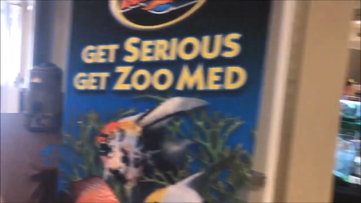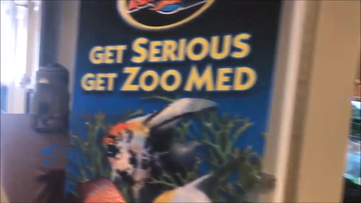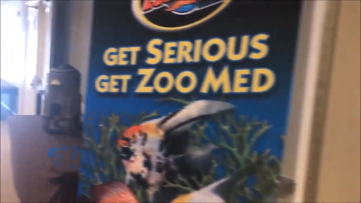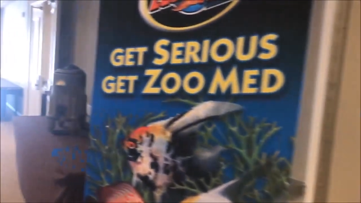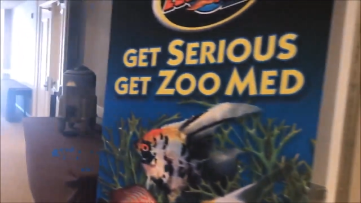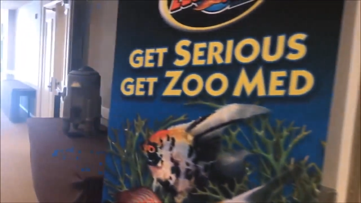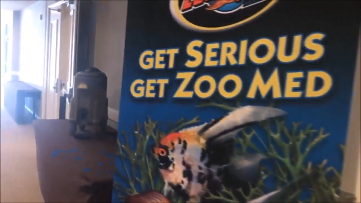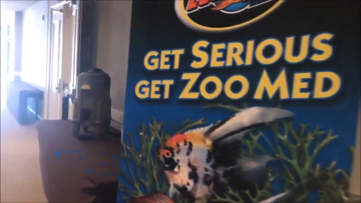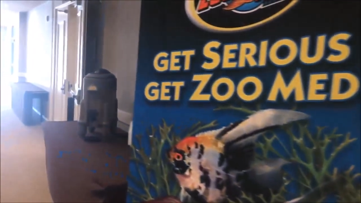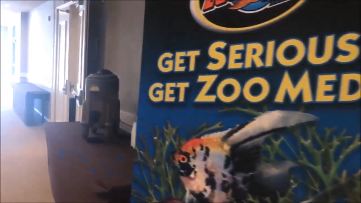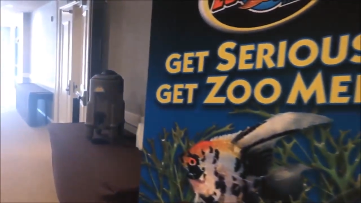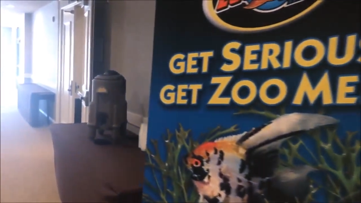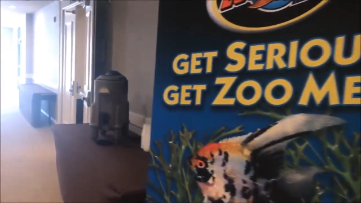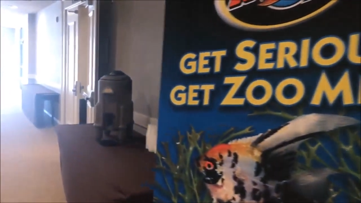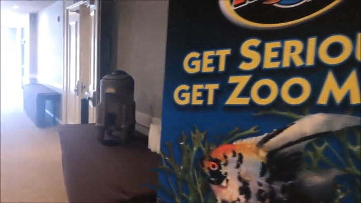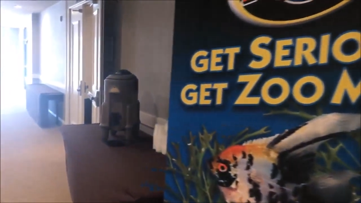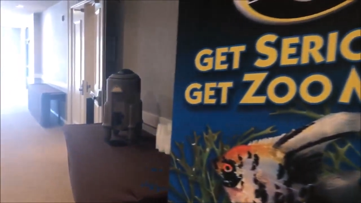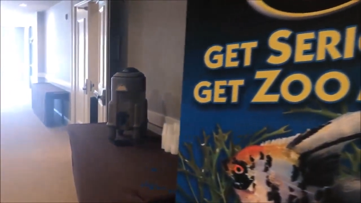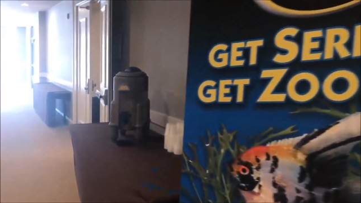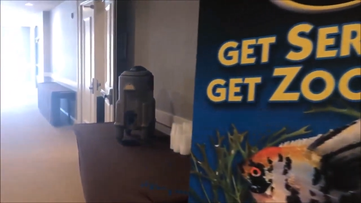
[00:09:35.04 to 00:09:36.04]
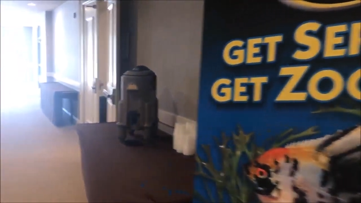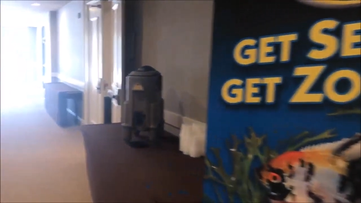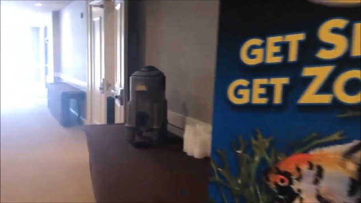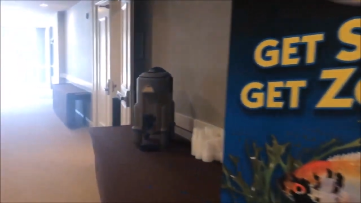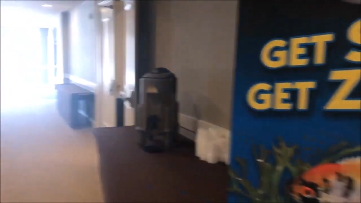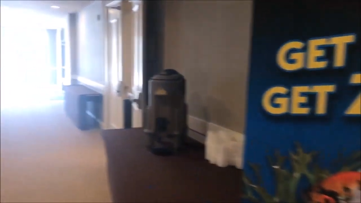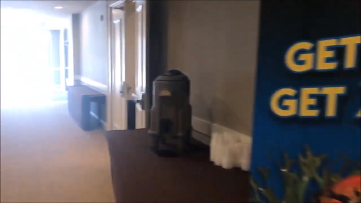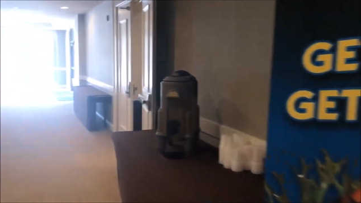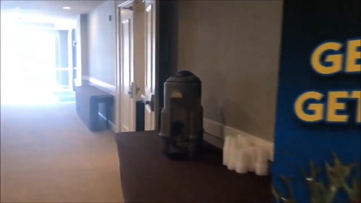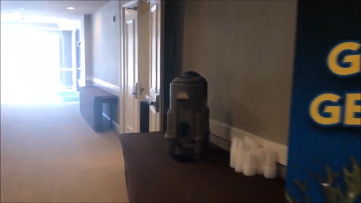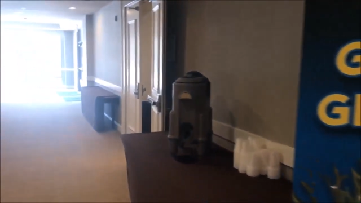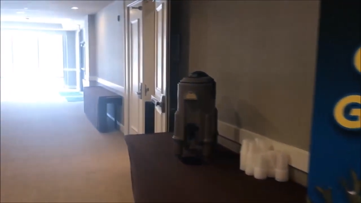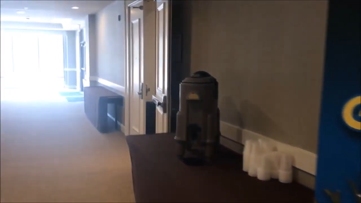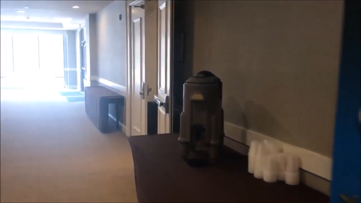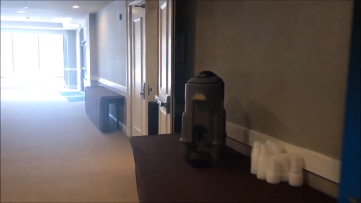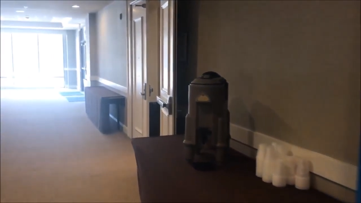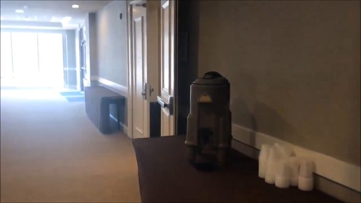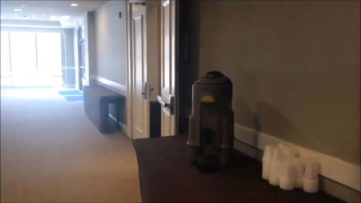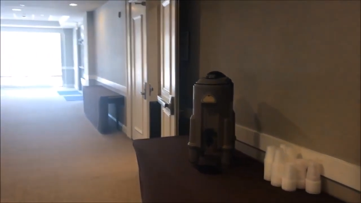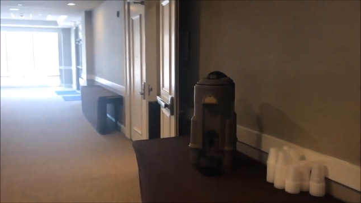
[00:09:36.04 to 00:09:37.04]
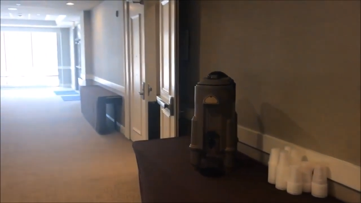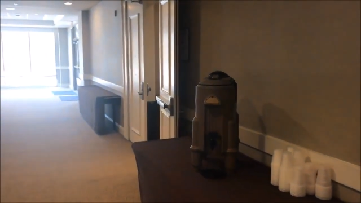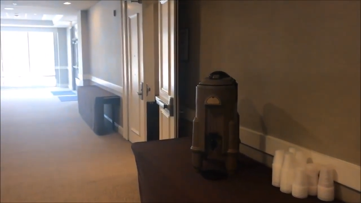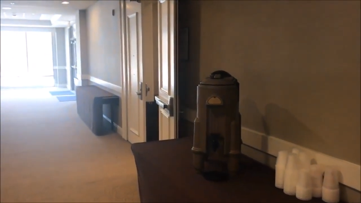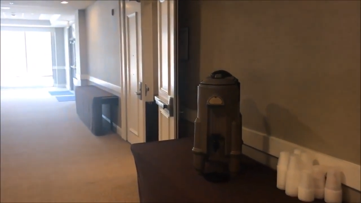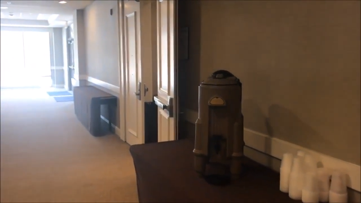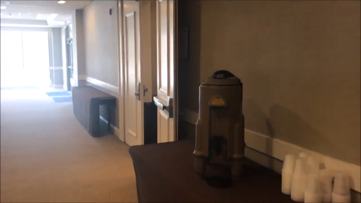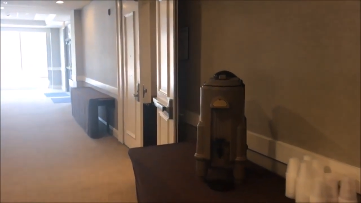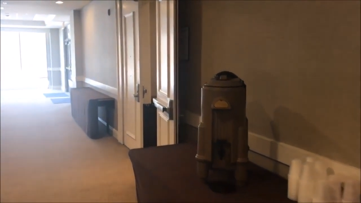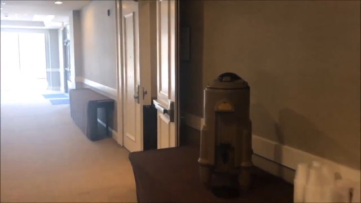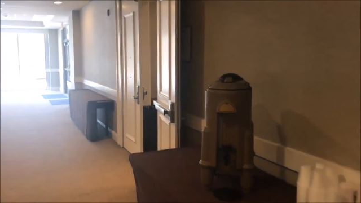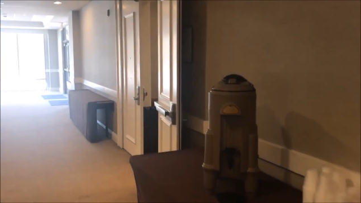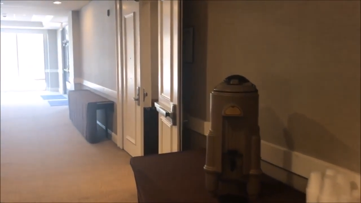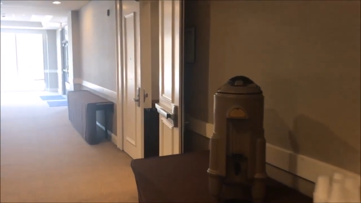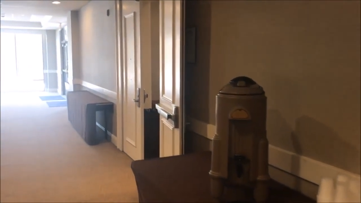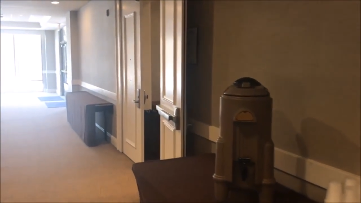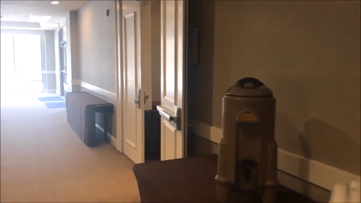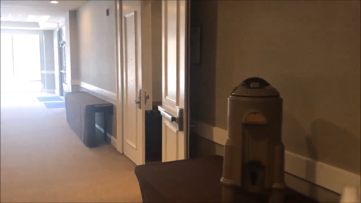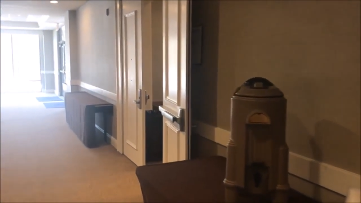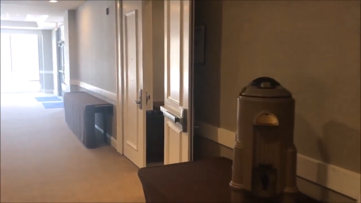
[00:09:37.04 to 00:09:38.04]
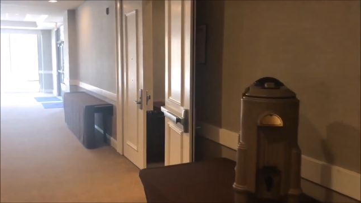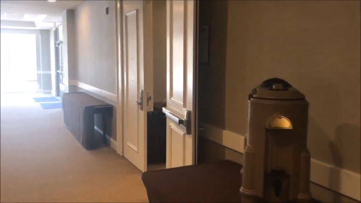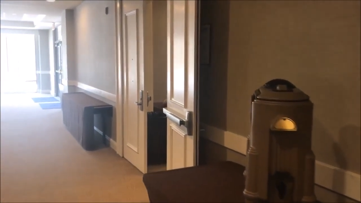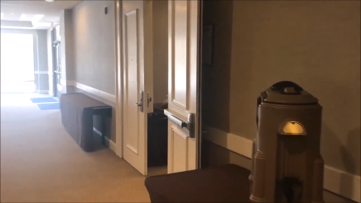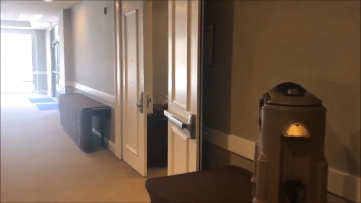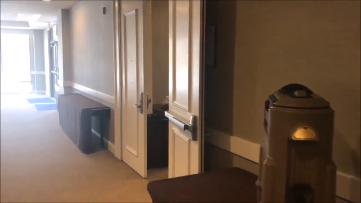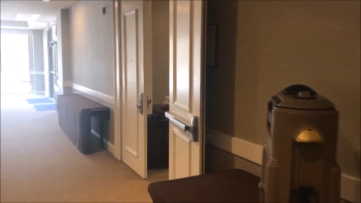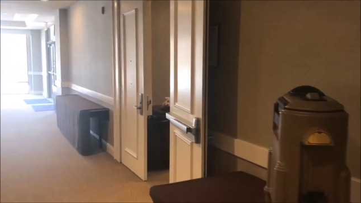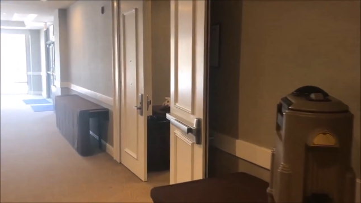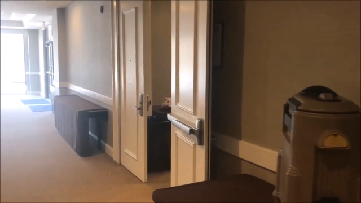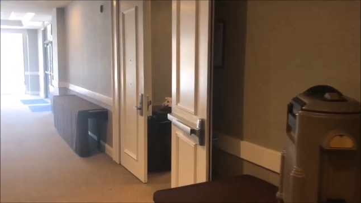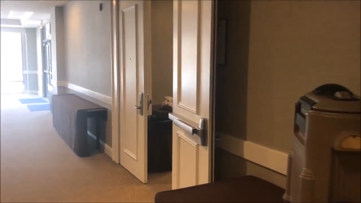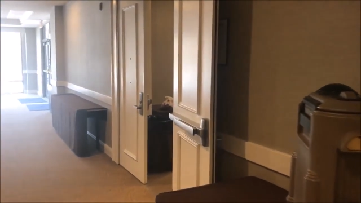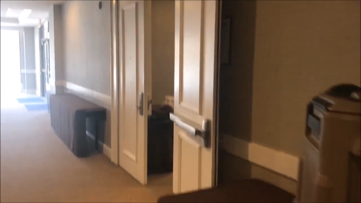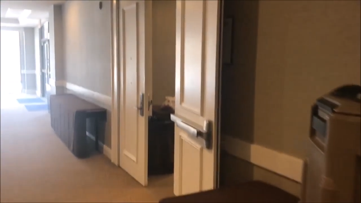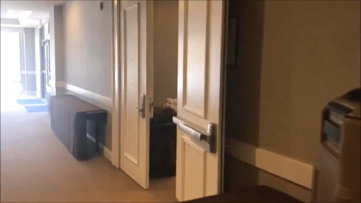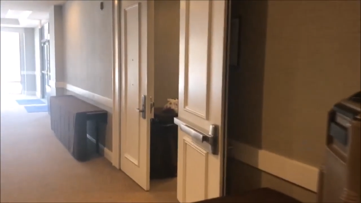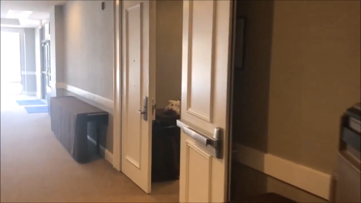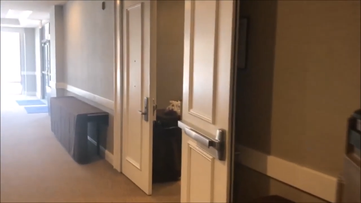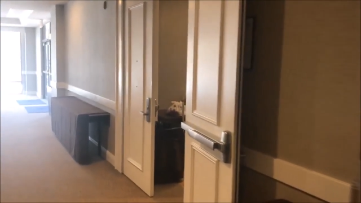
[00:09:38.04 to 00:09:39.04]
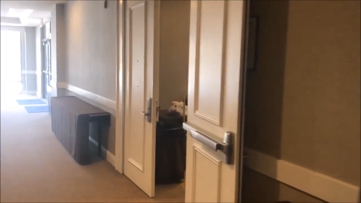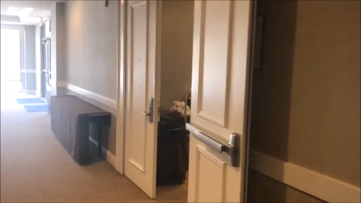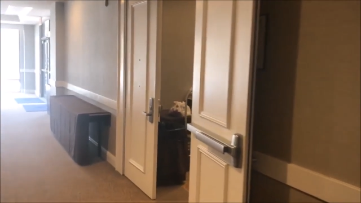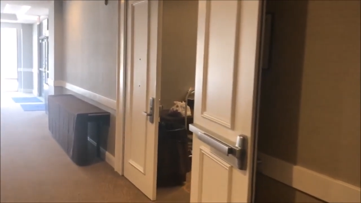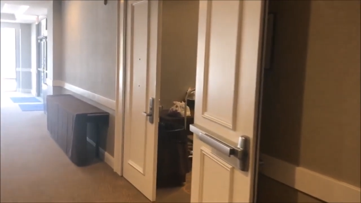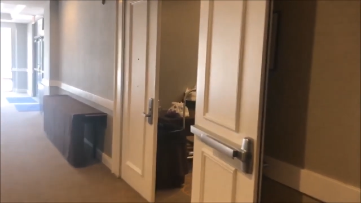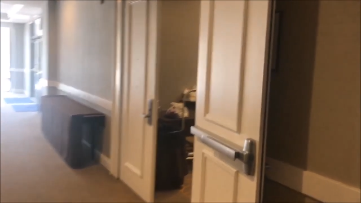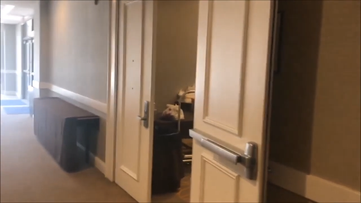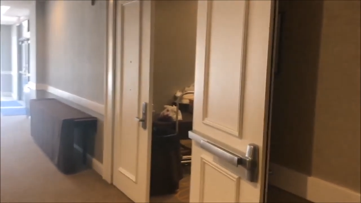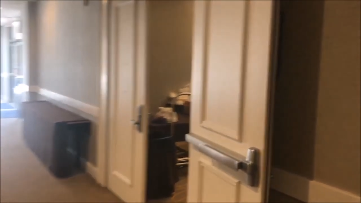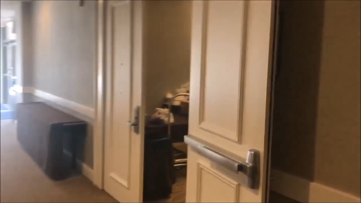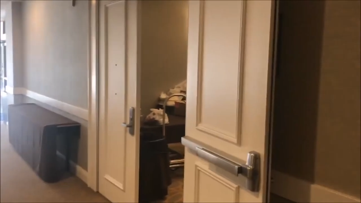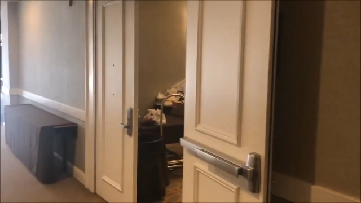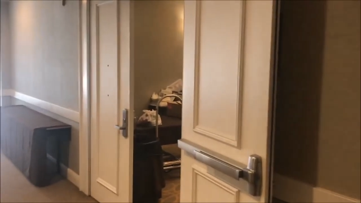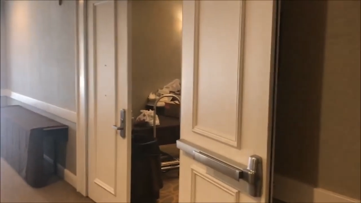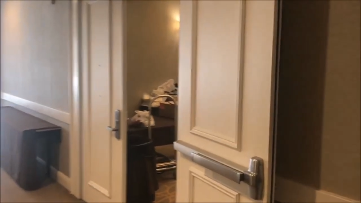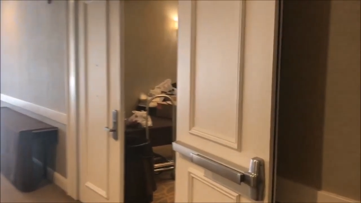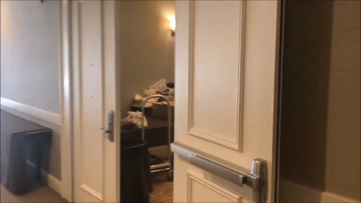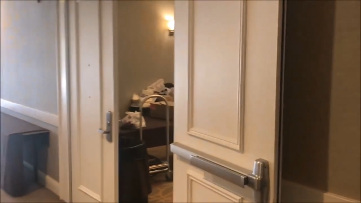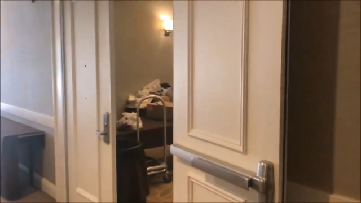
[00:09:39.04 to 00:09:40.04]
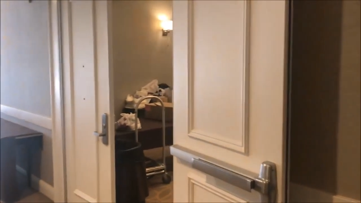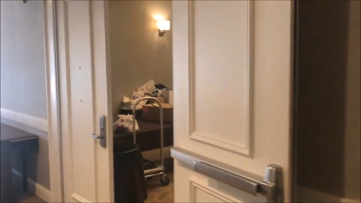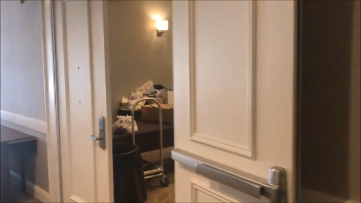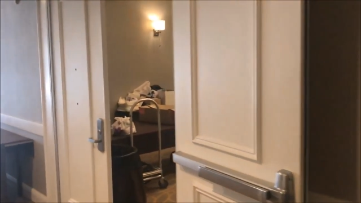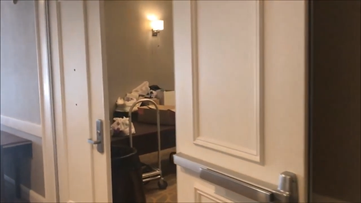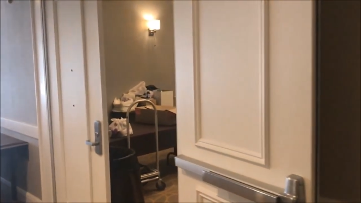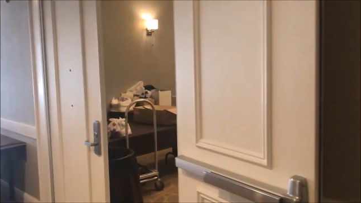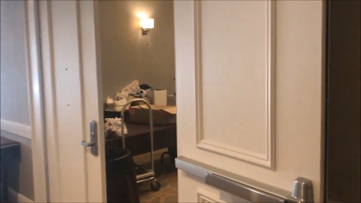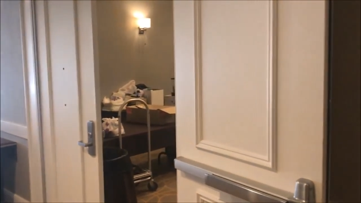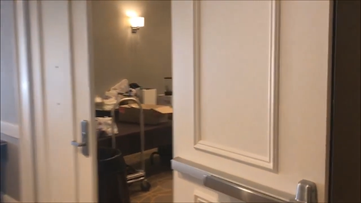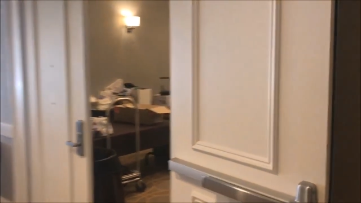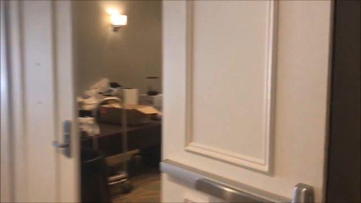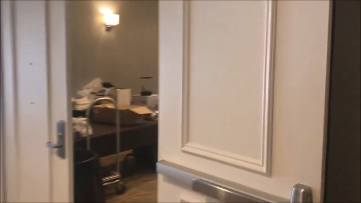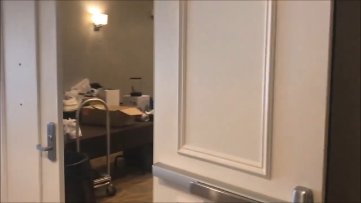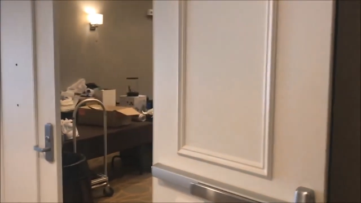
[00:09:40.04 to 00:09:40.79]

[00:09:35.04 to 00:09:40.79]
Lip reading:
(no speaker visible)